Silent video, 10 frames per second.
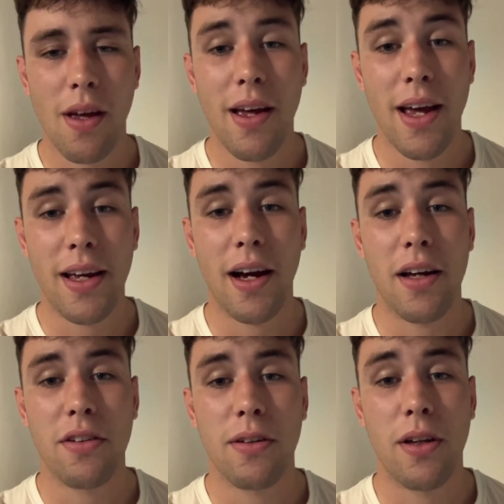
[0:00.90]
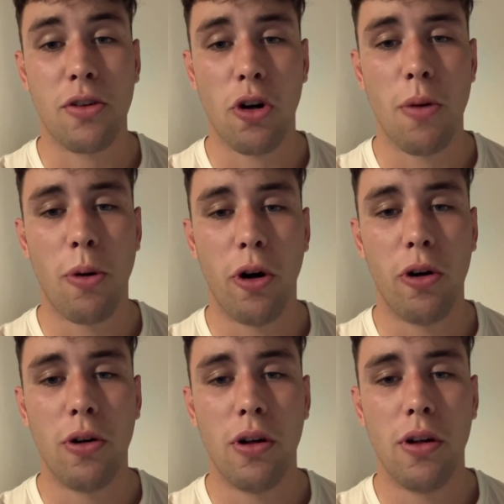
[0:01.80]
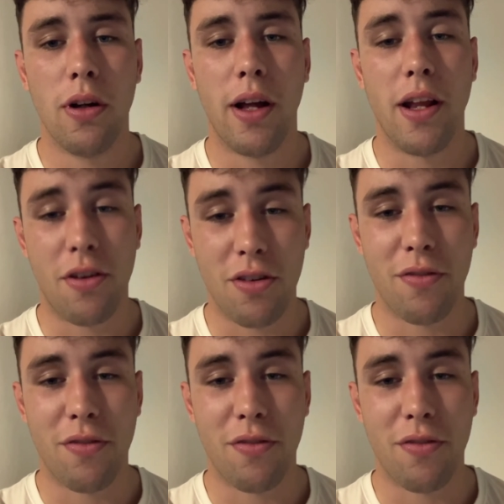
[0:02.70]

Hey guys, it's Connor Boyle, and this is the